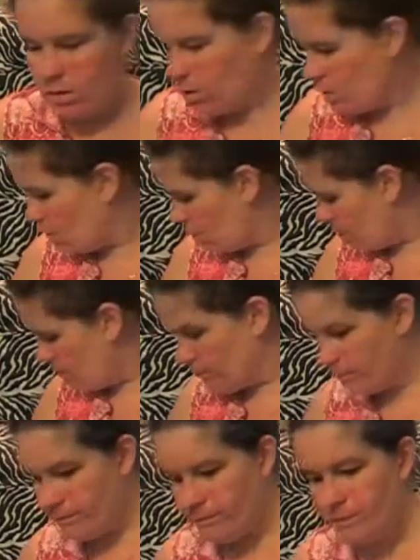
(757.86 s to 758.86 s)
Um,
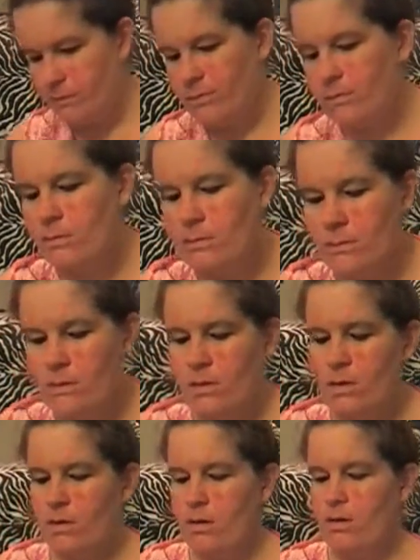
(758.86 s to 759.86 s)

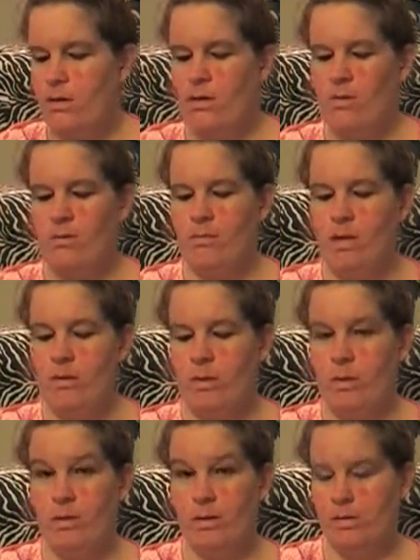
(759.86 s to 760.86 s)
I don't know. Maybe
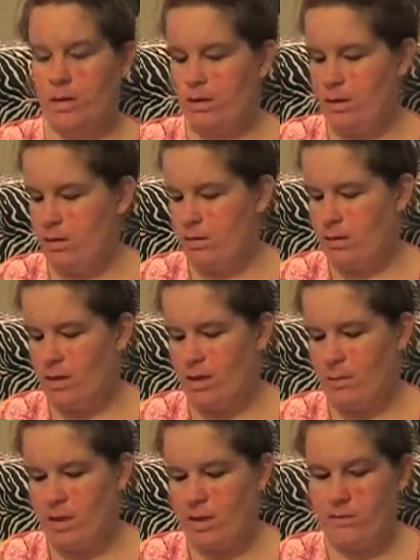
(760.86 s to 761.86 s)
we'll quickly. Just got
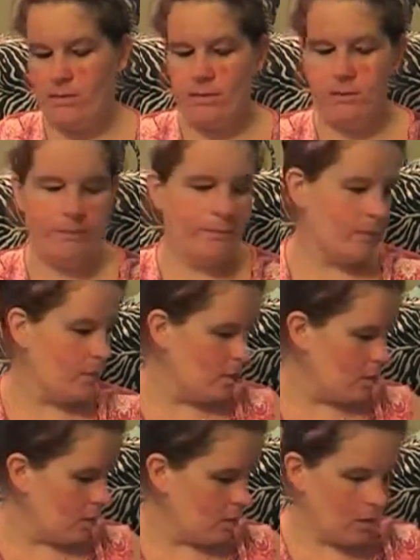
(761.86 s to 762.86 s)
to be careful.
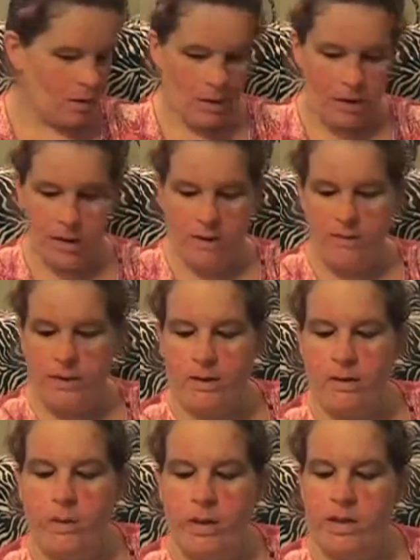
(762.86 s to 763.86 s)
I got to
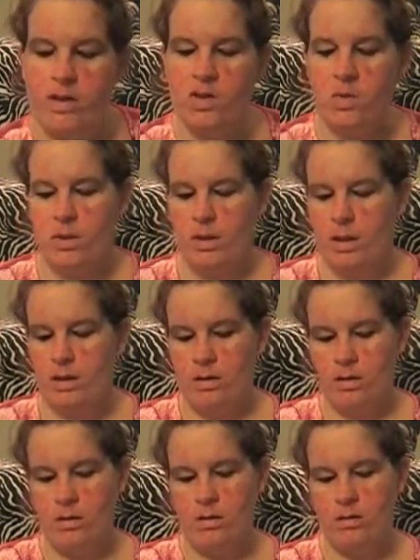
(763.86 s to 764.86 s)
find a way to store
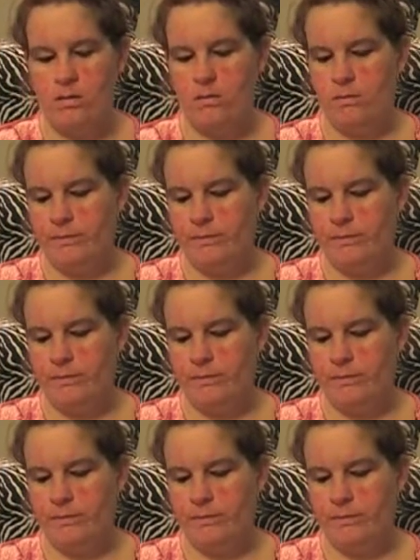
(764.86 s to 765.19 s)
these too.